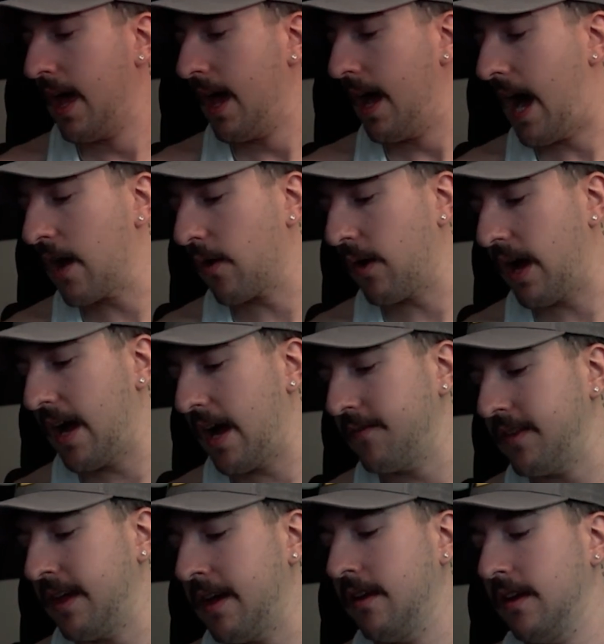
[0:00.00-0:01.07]
I don't have
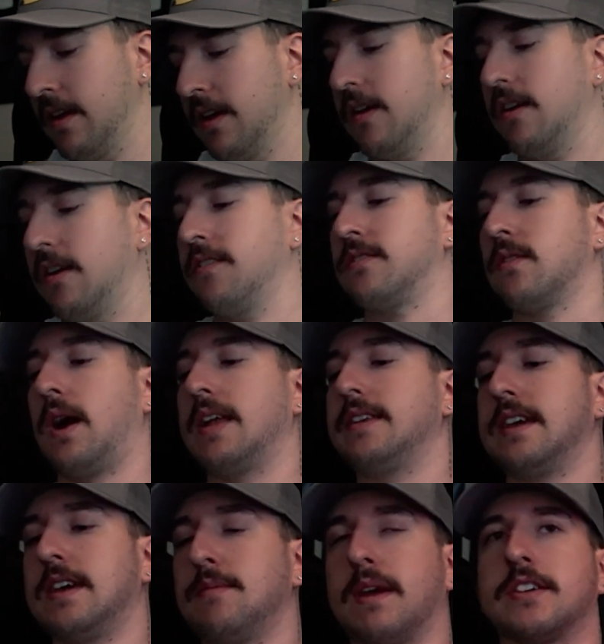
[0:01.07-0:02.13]
that, so I
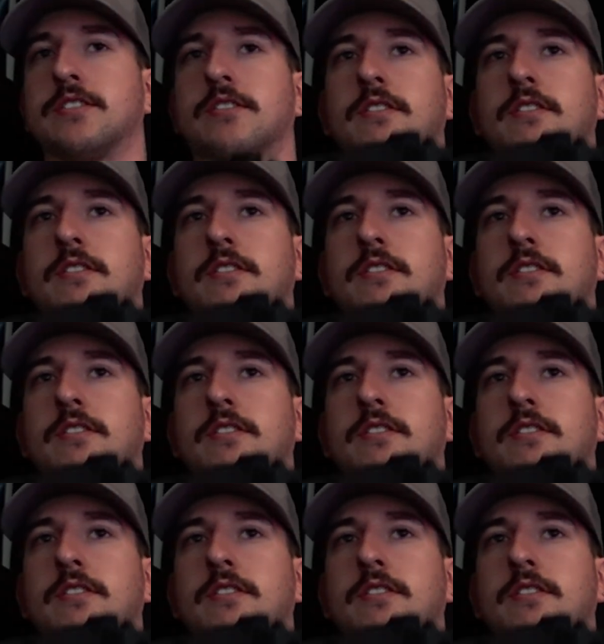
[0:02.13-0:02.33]
did make sure